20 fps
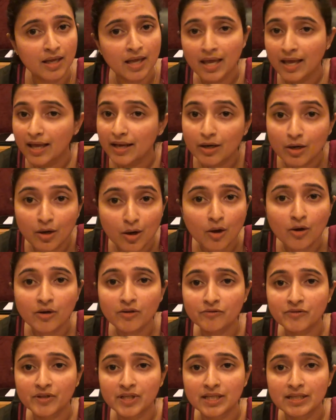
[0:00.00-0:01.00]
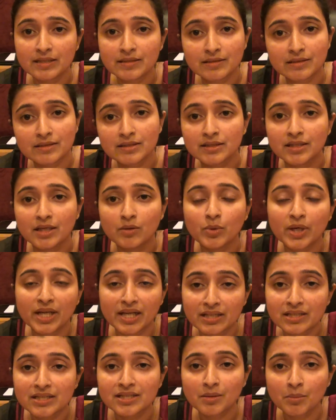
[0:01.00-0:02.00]
And a lot of cases they would
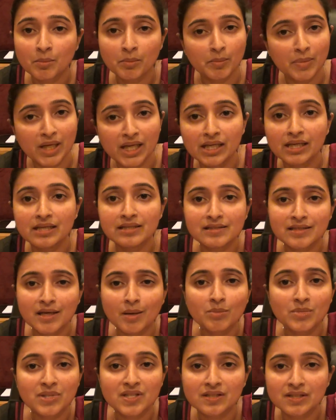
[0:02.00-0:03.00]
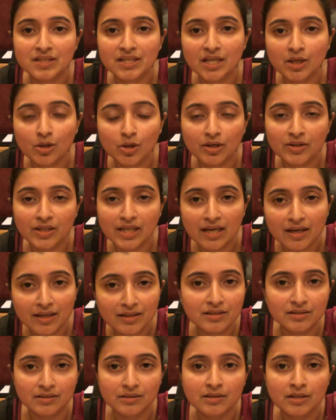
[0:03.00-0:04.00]
end up making some mistake or the
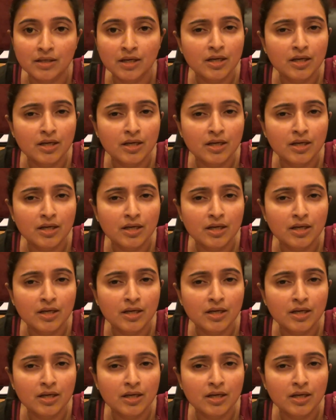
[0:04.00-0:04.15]
other